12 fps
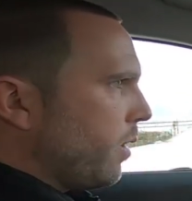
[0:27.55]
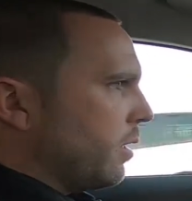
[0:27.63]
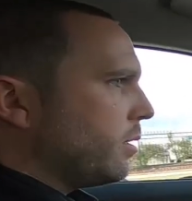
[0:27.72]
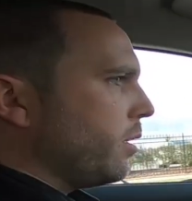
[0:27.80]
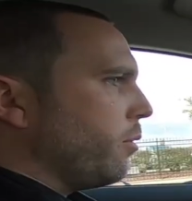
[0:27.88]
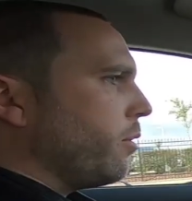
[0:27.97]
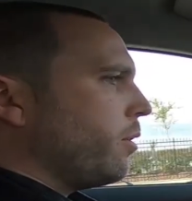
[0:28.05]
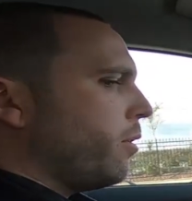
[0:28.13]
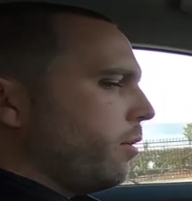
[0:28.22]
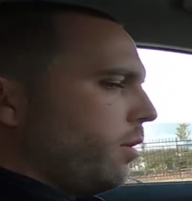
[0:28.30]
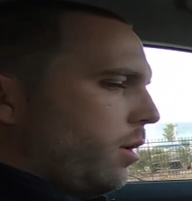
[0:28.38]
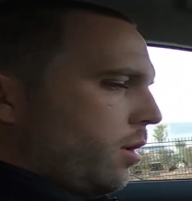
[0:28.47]

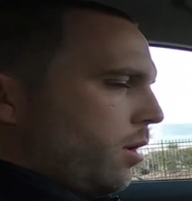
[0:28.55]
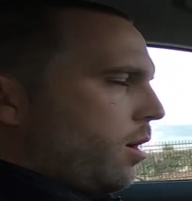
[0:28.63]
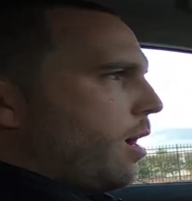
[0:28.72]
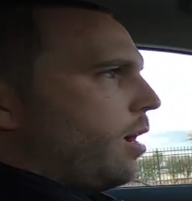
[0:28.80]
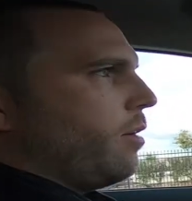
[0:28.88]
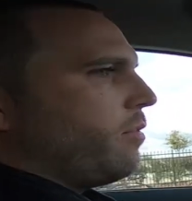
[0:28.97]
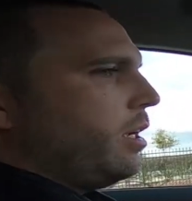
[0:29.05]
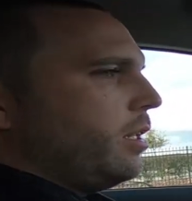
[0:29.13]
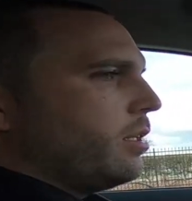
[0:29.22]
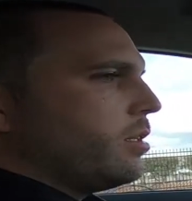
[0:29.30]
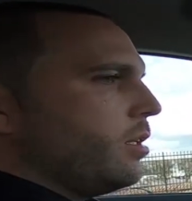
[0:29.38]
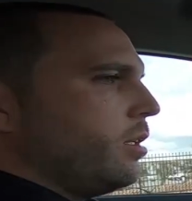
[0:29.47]
interior. I have
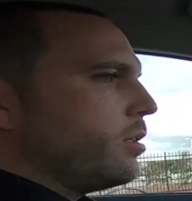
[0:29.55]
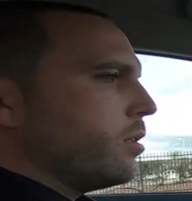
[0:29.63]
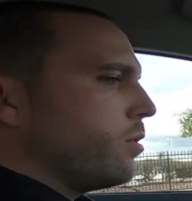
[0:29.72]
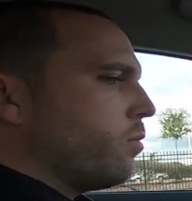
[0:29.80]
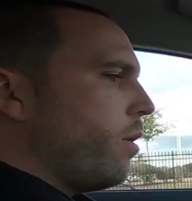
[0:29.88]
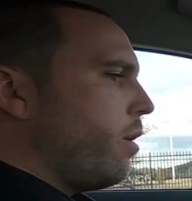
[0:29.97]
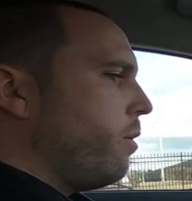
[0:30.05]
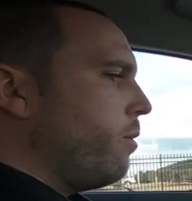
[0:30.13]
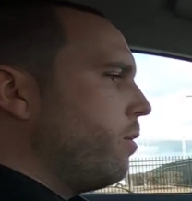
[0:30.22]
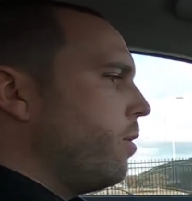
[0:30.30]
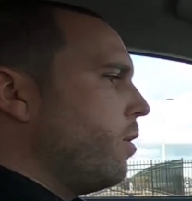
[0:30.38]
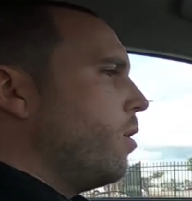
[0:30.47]
heated seats as well.